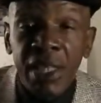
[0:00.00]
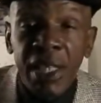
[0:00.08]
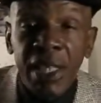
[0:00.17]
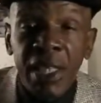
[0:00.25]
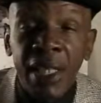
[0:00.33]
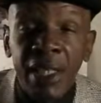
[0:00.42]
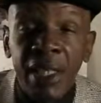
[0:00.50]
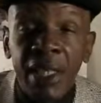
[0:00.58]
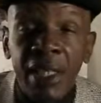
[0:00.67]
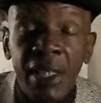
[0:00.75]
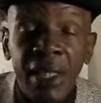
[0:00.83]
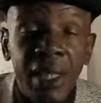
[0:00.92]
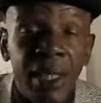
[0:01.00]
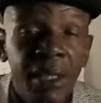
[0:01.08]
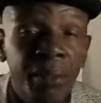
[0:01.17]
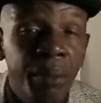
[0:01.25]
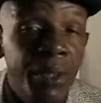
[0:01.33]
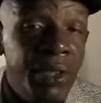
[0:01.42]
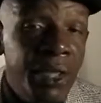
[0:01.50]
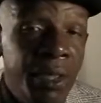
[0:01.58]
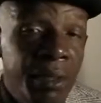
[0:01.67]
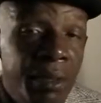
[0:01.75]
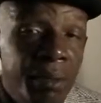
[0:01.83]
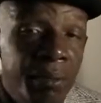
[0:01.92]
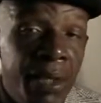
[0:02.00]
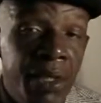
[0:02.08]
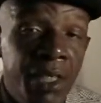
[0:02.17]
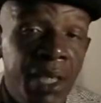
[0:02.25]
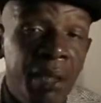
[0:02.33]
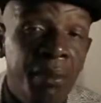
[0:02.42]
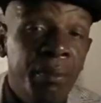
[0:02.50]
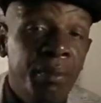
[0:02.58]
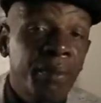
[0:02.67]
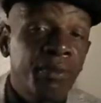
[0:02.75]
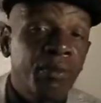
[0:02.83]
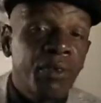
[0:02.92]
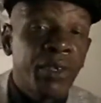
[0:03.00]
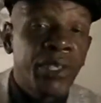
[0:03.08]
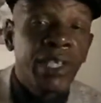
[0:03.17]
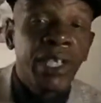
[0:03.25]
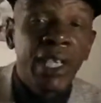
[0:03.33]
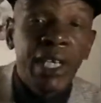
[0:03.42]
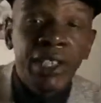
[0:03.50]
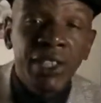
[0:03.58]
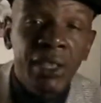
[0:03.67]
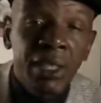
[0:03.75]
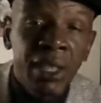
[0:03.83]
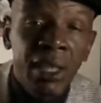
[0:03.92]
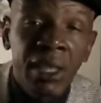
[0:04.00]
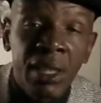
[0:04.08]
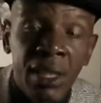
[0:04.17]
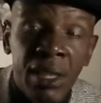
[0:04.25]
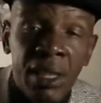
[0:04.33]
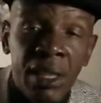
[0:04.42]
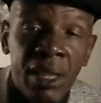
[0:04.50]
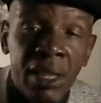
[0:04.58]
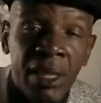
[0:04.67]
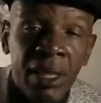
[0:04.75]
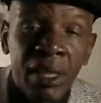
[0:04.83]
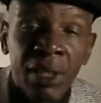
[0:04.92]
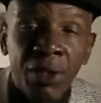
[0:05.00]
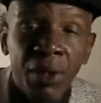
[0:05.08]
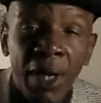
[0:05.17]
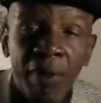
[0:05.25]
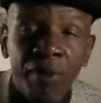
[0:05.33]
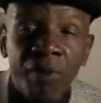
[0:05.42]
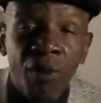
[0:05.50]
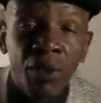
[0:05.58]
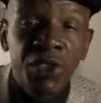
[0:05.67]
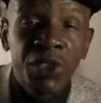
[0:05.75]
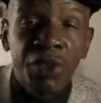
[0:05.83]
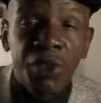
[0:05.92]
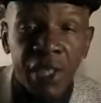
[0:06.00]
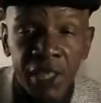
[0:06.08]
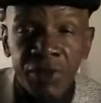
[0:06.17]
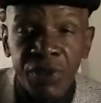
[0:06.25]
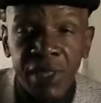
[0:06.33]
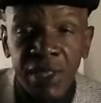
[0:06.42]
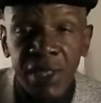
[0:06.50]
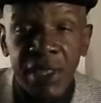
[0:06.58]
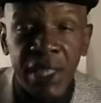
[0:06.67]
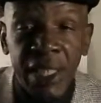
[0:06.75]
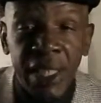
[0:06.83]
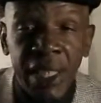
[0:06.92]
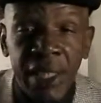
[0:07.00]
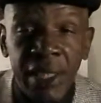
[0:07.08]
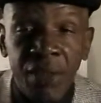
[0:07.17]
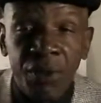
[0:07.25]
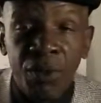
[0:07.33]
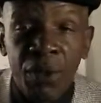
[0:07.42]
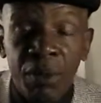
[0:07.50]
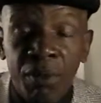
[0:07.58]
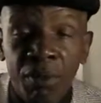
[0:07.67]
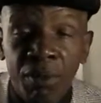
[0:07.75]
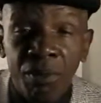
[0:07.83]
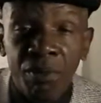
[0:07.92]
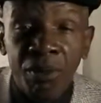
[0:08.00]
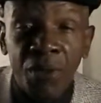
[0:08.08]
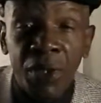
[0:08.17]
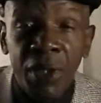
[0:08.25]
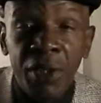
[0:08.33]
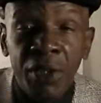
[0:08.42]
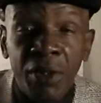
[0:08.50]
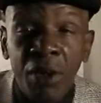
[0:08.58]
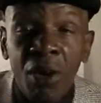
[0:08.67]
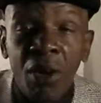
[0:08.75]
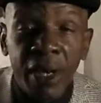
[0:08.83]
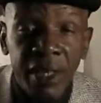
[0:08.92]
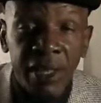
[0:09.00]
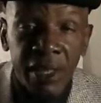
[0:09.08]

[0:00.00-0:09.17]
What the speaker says: And I think the president mentioned that before in the election. You have to vote your interest and quit voting your heart.